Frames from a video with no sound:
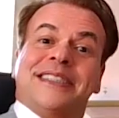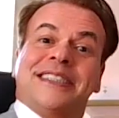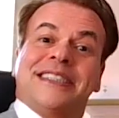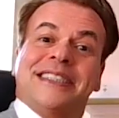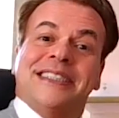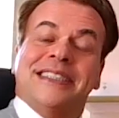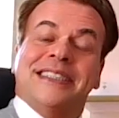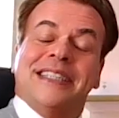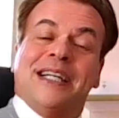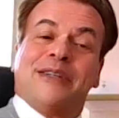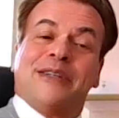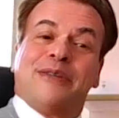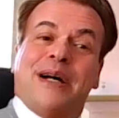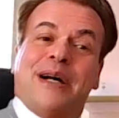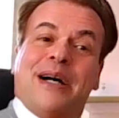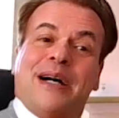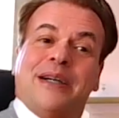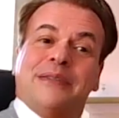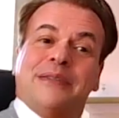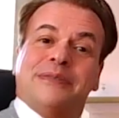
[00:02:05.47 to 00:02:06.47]
she
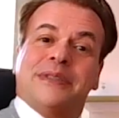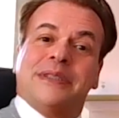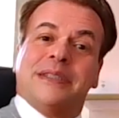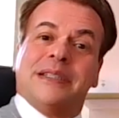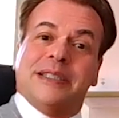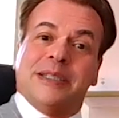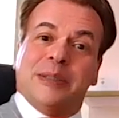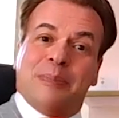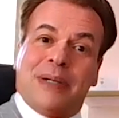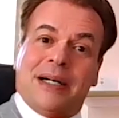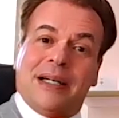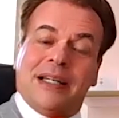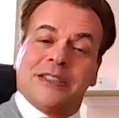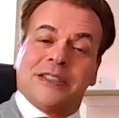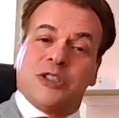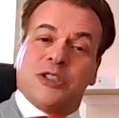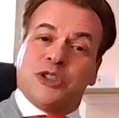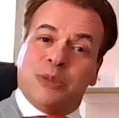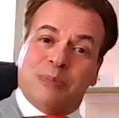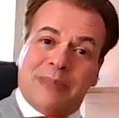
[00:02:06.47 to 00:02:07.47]
arrived at the
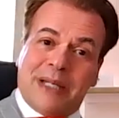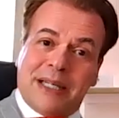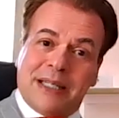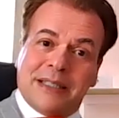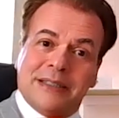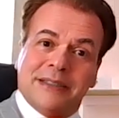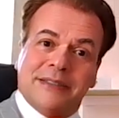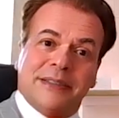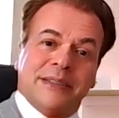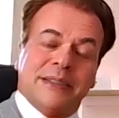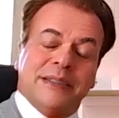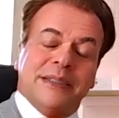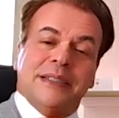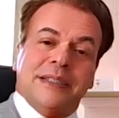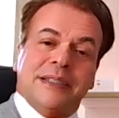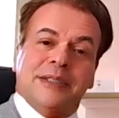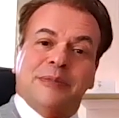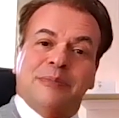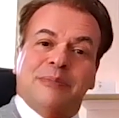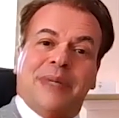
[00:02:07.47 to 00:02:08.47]
palace, she married
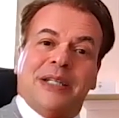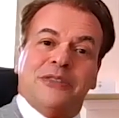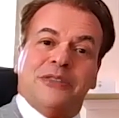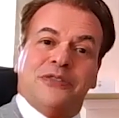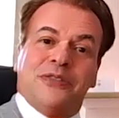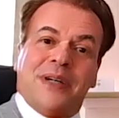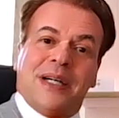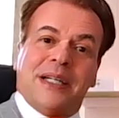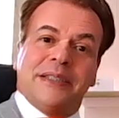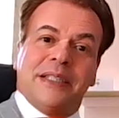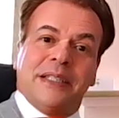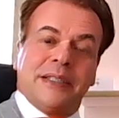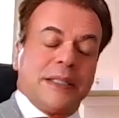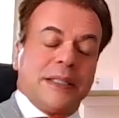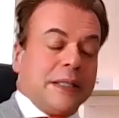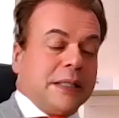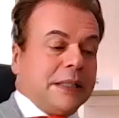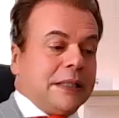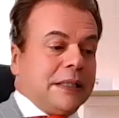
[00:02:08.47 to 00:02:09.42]
my father,